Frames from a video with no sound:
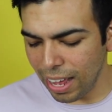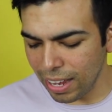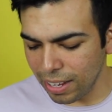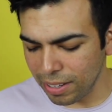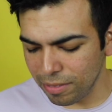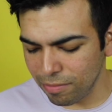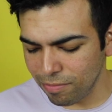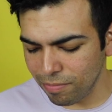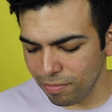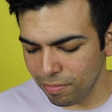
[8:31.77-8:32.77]
To
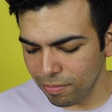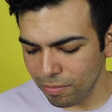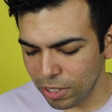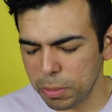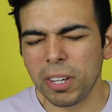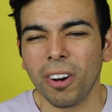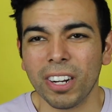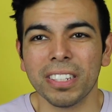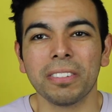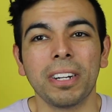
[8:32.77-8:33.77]
be
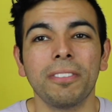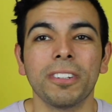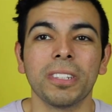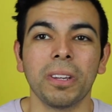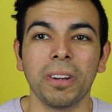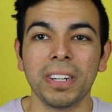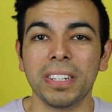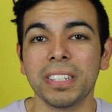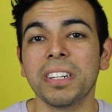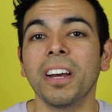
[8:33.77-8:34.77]
honest, when I first saw it, it
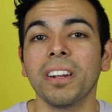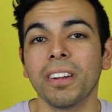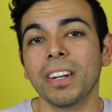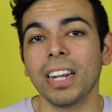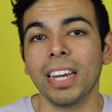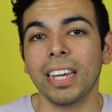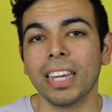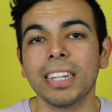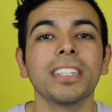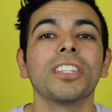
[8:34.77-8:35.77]
does not look like,
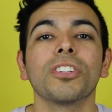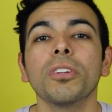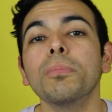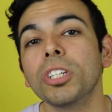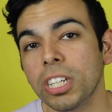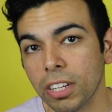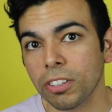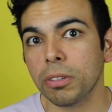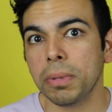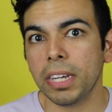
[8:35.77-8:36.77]
it doesn't scream Chanel
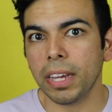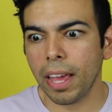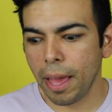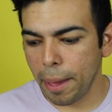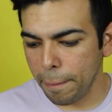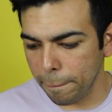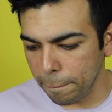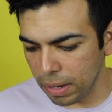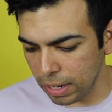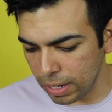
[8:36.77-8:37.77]
to me,
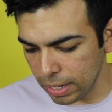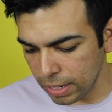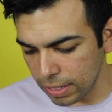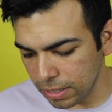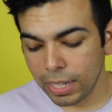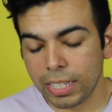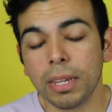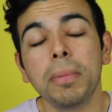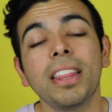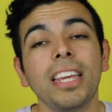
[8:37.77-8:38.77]
but it is.
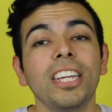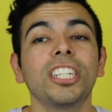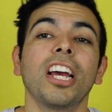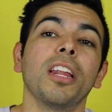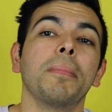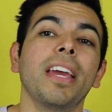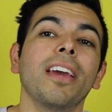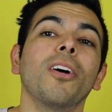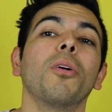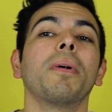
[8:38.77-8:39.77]
Timothée
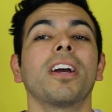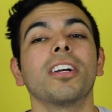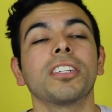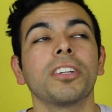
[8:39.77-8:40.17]
Chalamet, oh my gosh.